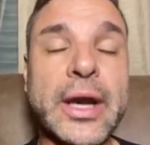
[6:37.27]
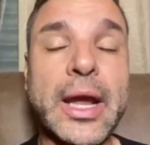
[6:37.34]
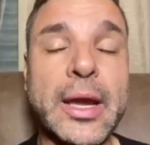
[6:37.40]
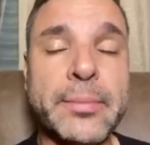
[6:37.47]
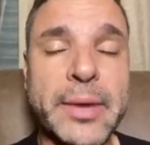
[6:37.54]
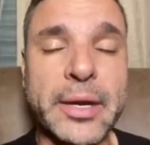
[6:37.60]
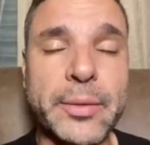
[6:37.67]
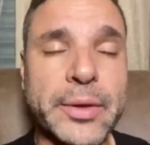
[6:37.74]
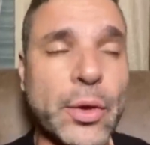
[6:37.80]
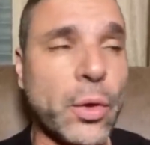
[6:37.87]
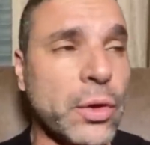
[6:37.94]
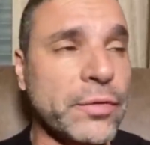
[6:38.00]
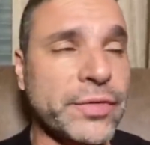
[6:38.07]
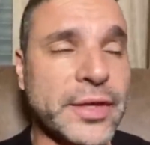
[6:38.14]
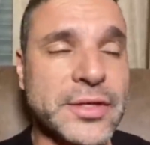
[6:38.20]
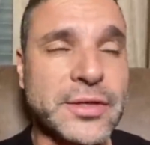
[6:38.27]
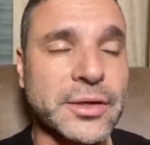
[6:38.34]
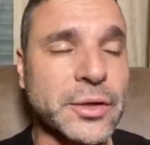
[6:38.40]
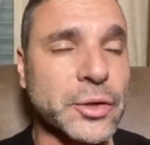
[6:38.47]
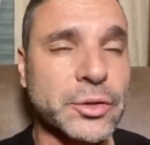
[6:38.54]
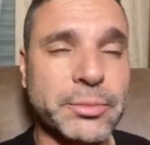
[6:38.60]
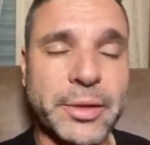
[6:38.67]
And by the way, all of these are
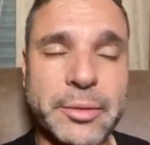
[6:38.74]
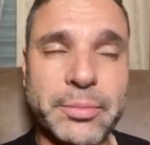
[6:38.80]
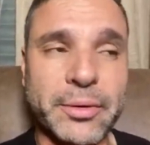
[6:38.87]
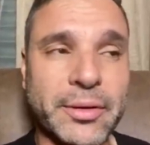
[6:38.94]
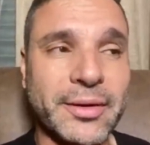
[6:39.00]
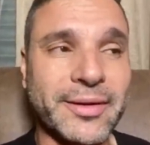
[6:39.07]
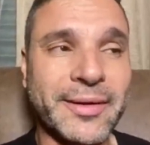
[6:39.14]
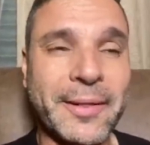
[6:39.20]
good people.